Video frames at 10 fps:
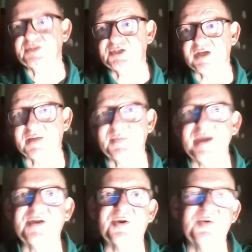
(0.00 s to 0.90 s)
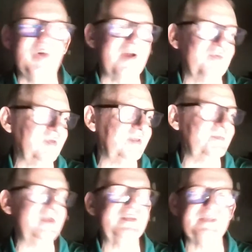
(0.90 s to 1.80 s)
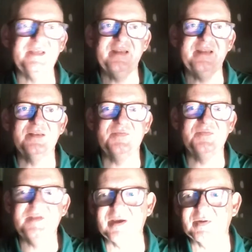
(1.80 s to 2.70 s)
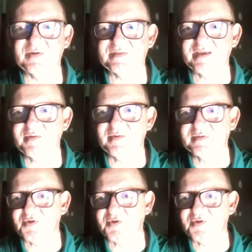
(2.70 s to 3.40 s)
Chuck Baker, who I really miss seeing his videos. He was a